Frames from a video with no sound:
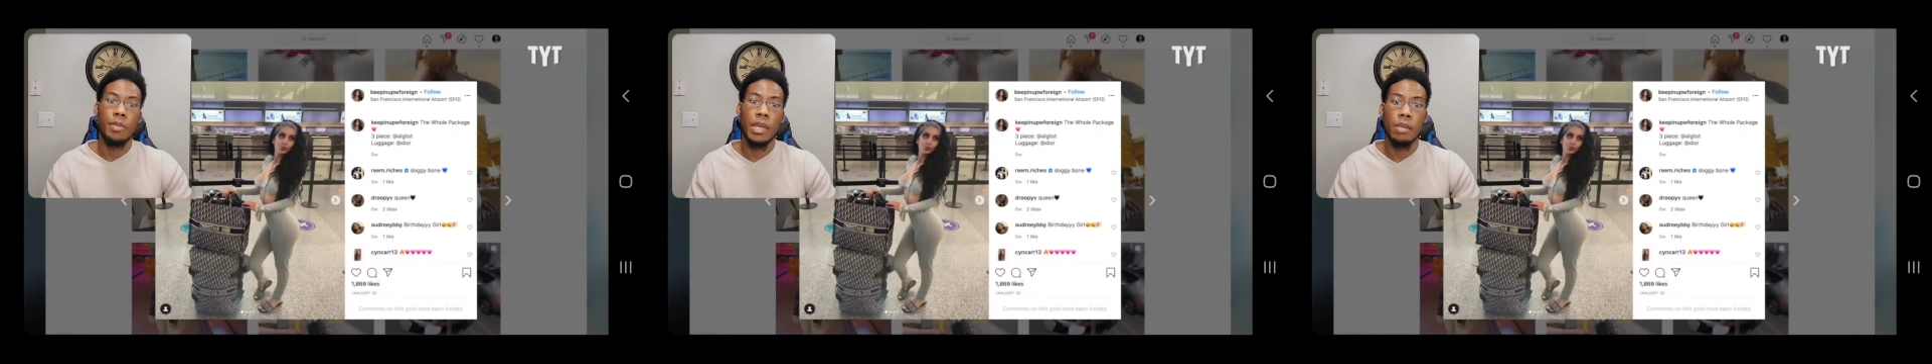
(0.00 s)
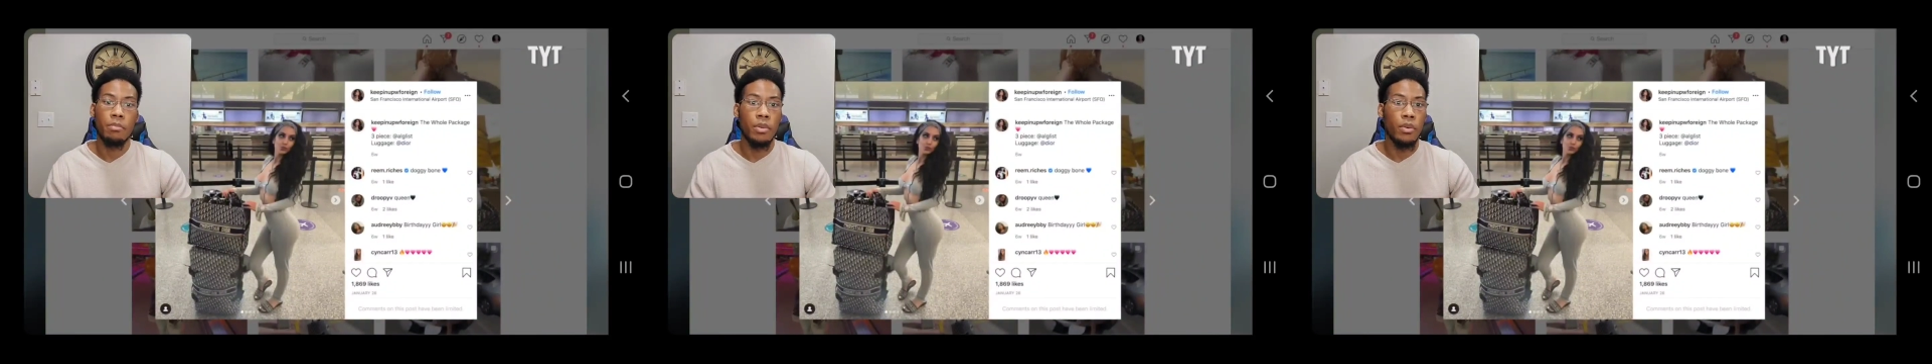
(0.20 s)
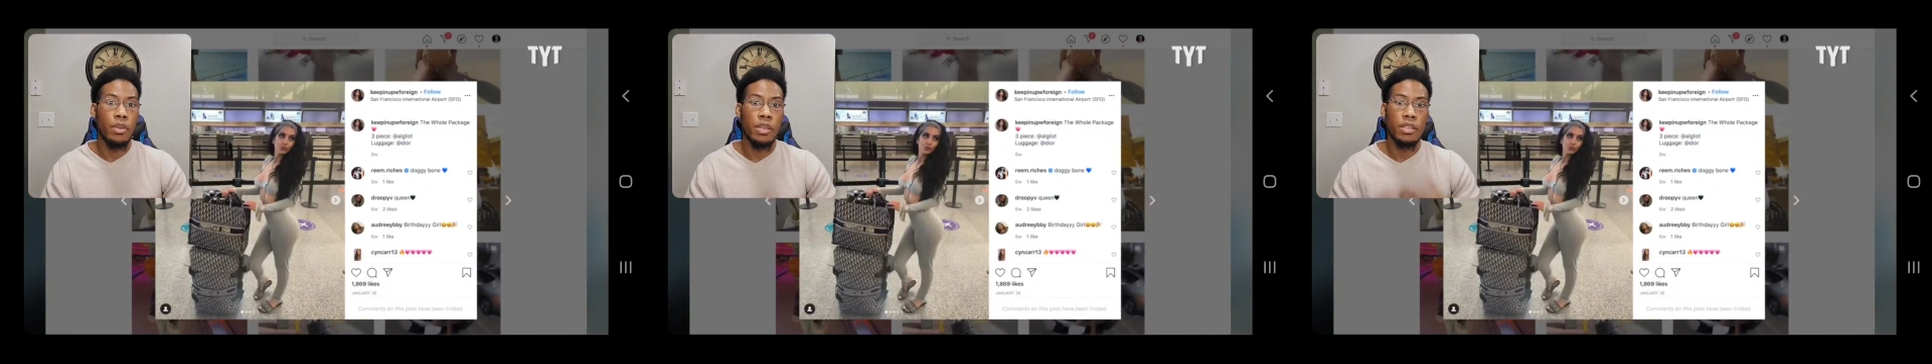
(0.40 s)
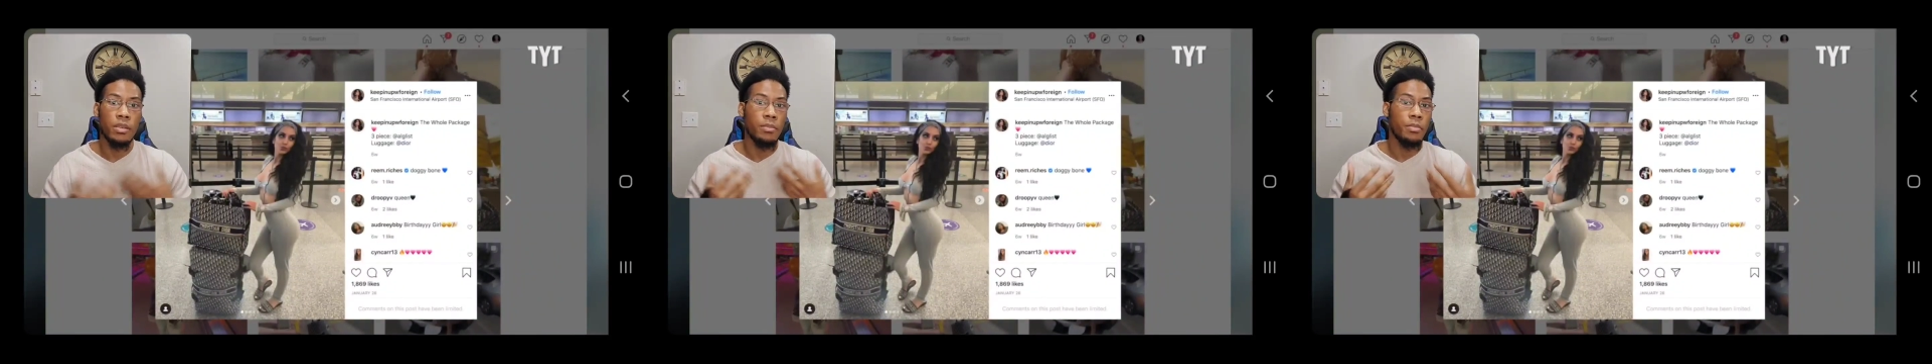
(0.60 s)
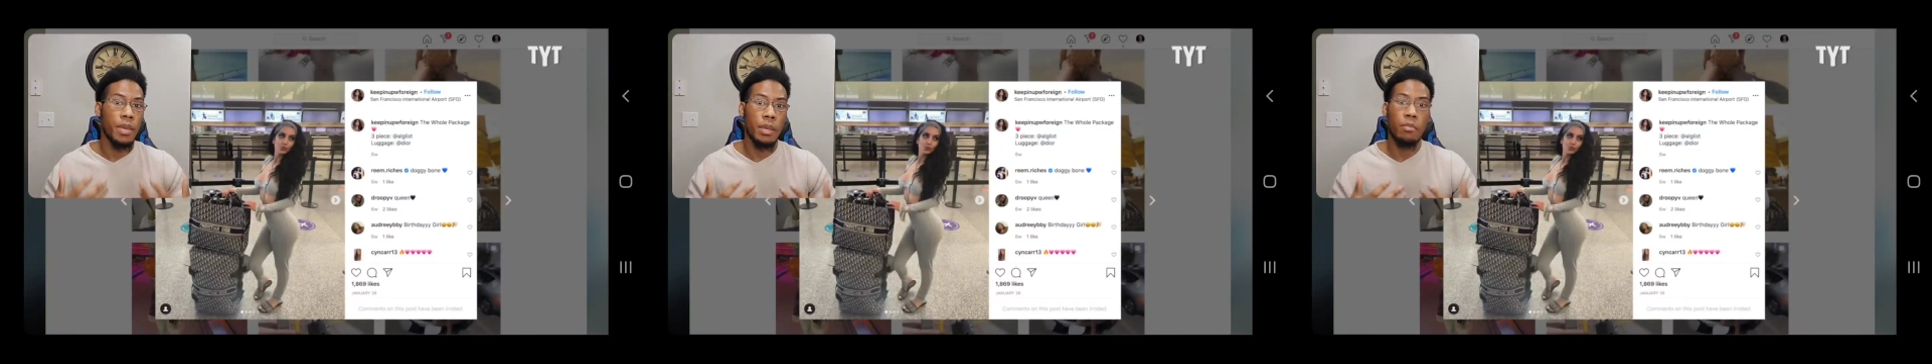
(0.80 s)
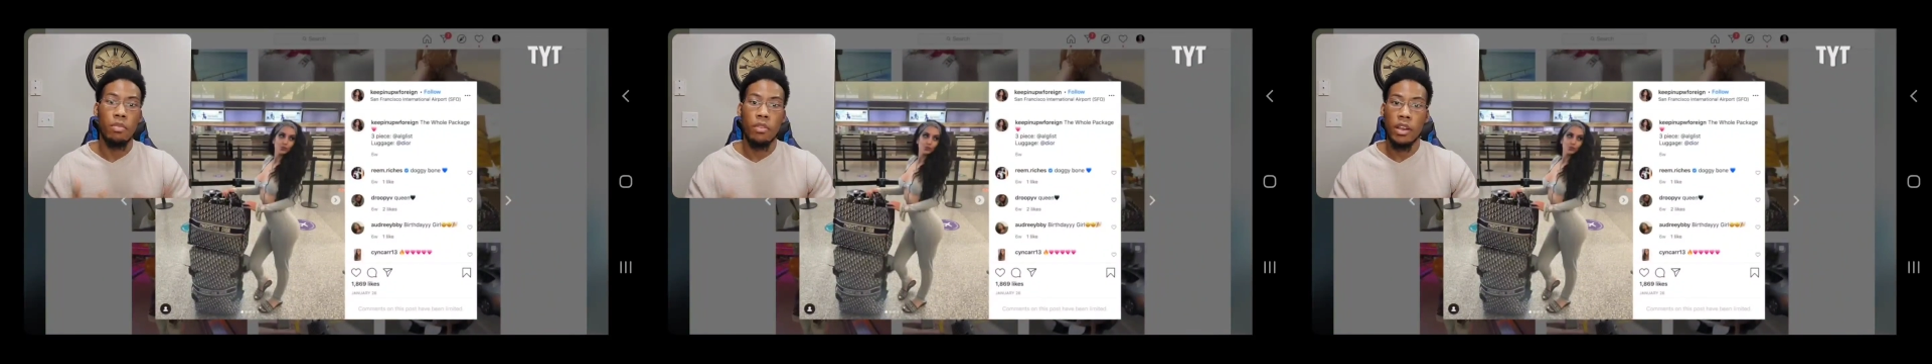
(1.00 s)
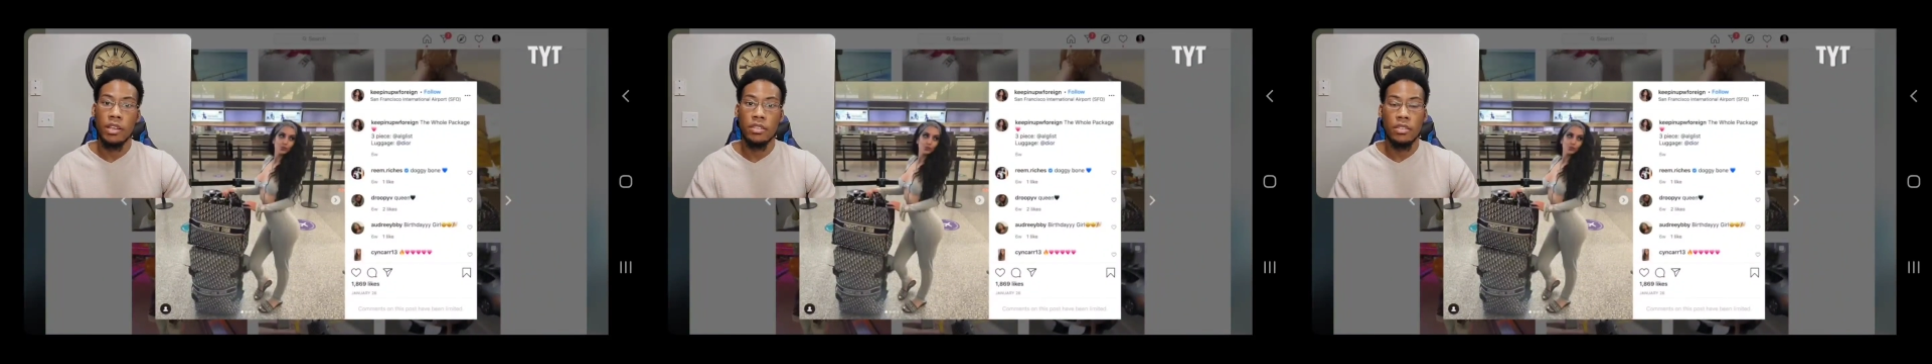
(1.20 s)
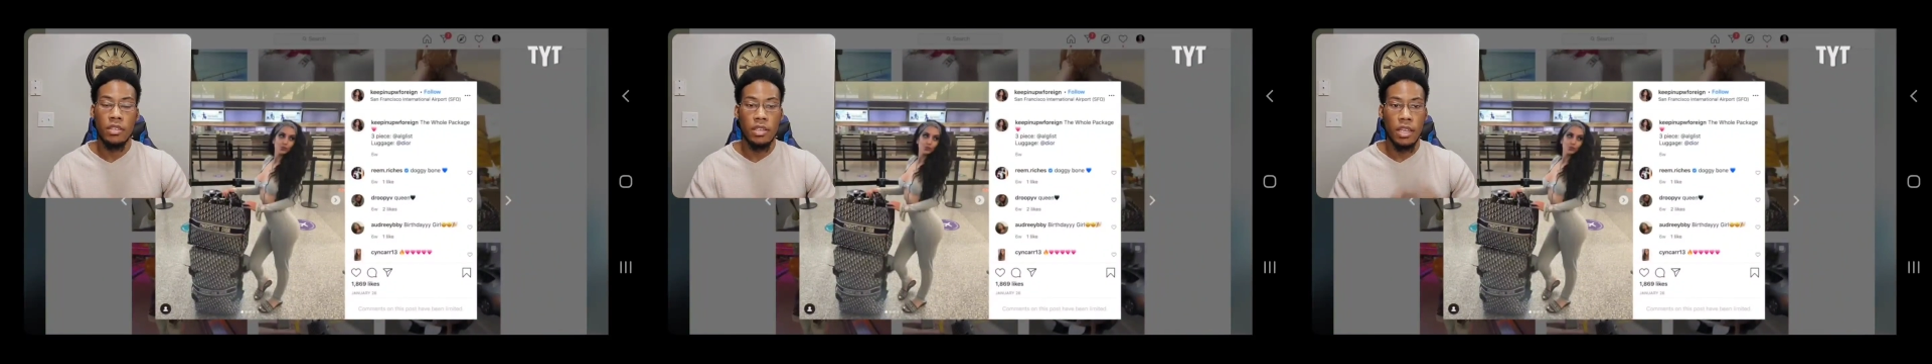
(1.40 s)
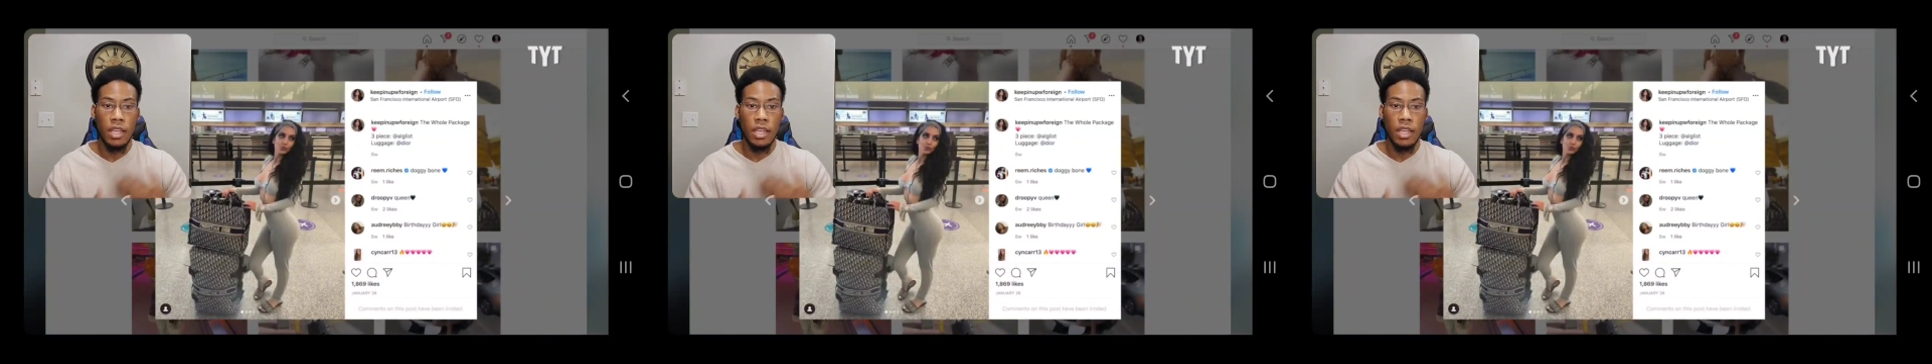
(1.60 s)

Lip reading: big booty, some big breasts.